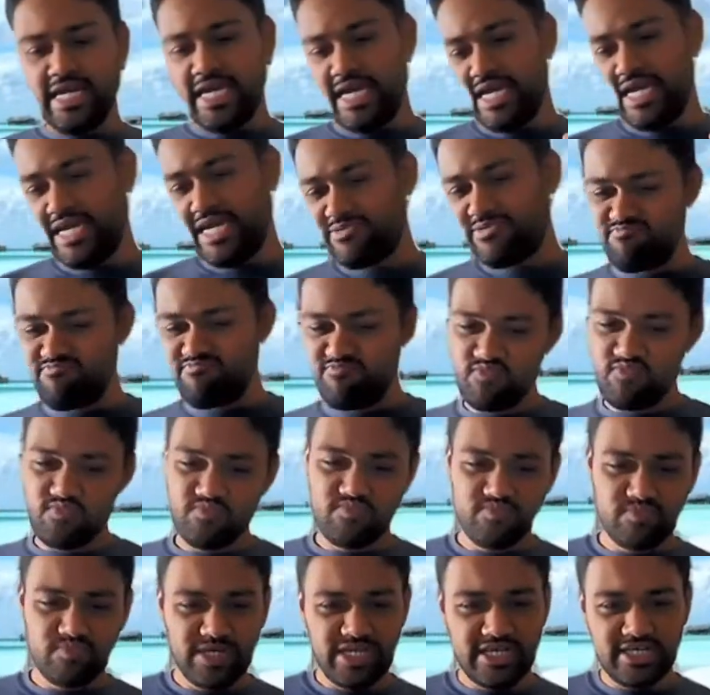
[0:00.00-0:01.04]

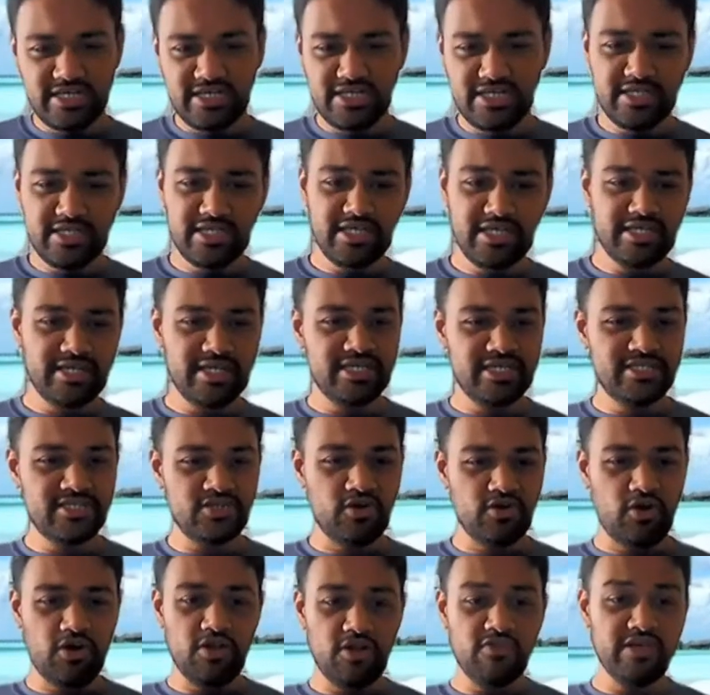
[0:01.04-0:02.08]
It's
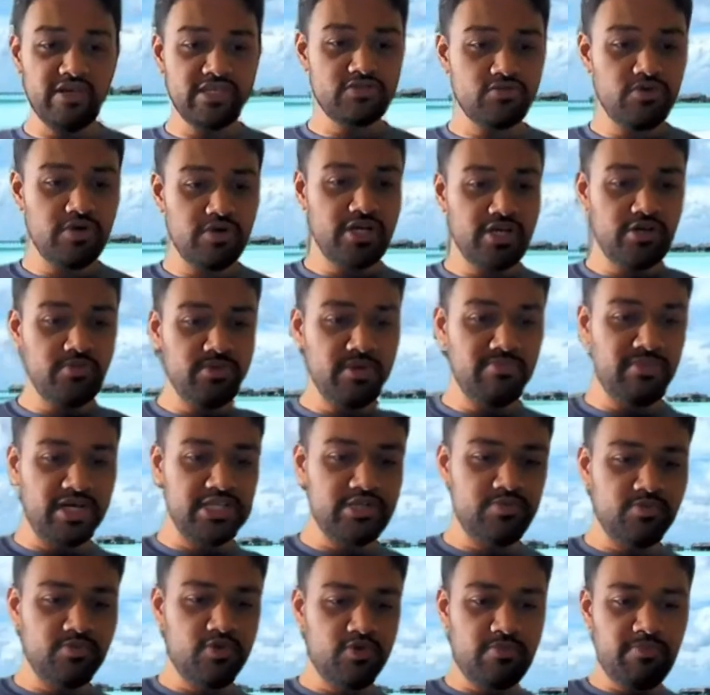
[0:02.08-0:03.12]
always going to be
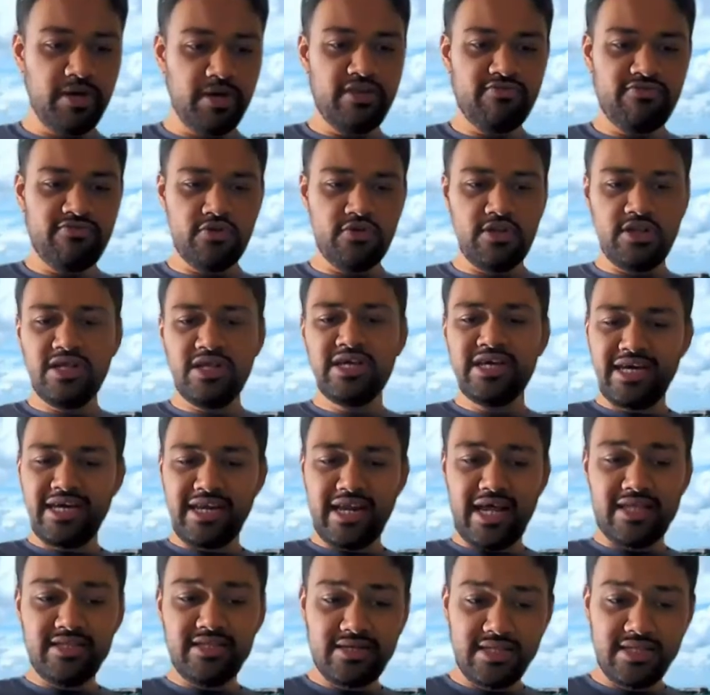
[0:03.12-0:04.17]
much more painful,
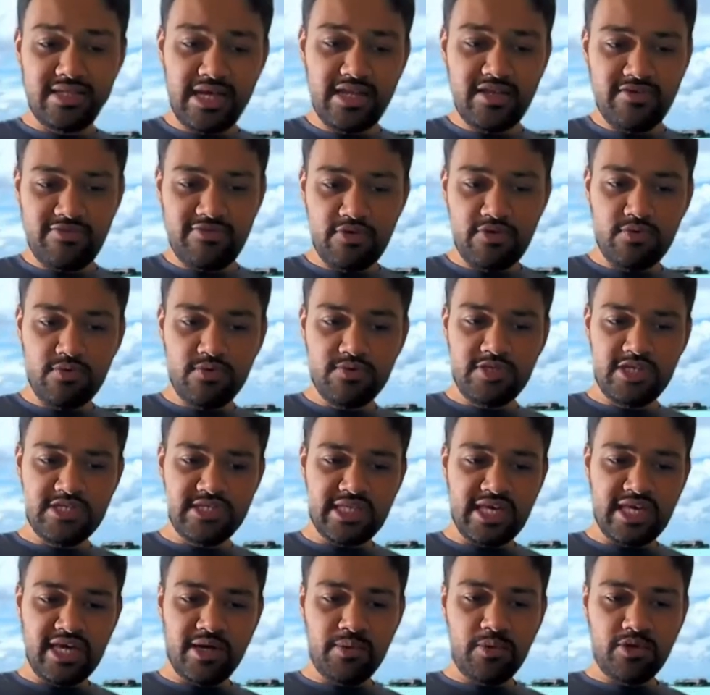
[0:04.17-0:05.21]
rather than if you just
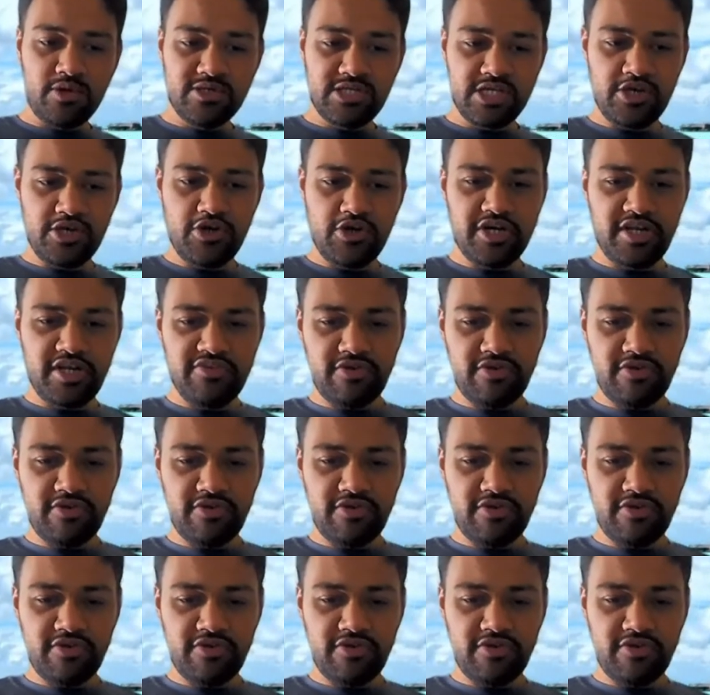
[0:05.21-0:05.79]
think about security